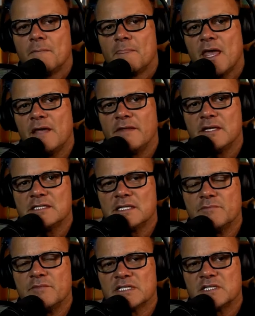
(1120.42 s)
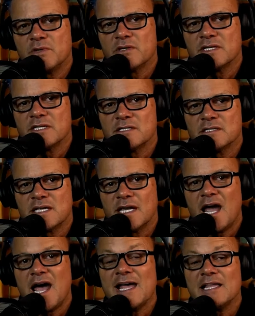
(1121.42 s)
And then some experiences get
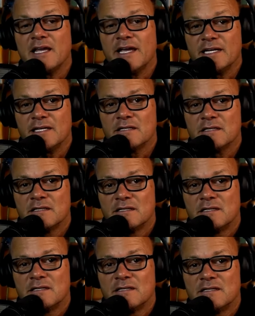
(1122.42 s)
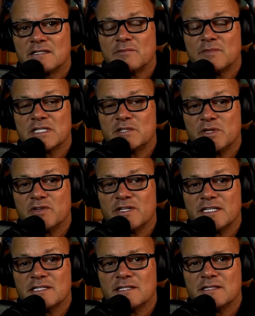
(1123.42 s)
highlighted, some
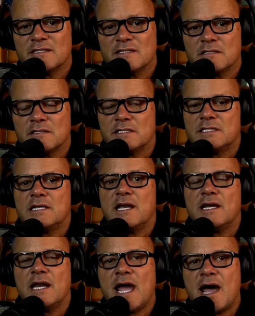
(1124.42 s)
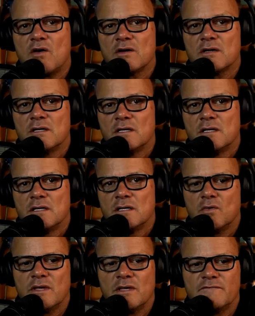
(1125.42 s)
experiences stand out.
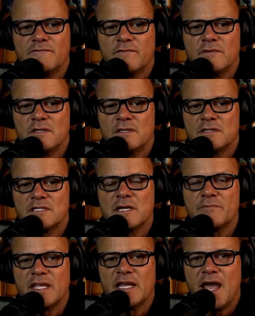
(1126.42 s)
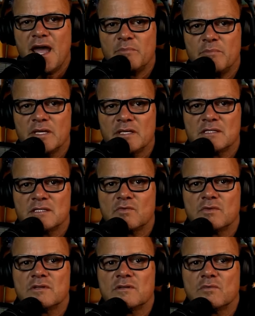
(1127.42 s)
If something happens
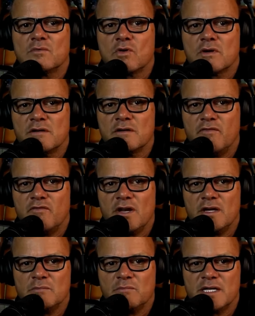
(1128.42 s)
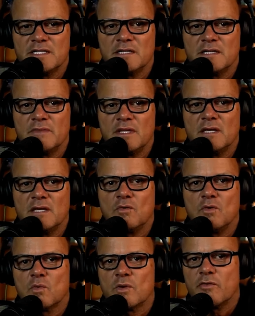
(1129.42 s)
or we're confronted by something
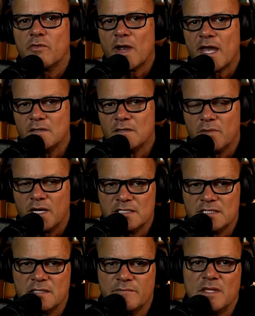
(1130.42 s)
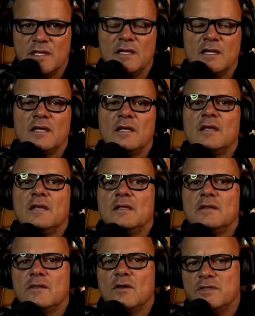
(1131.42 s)
or we're threatened by something,
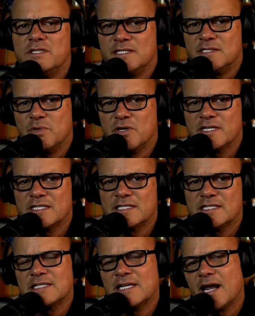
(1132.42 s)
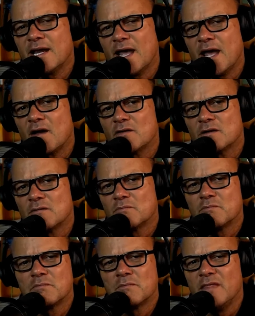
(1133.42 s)
those experiences stand out.
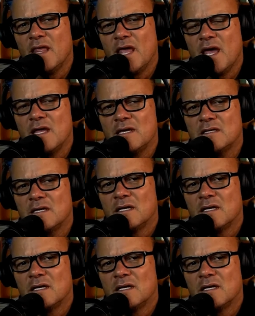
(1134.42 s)
And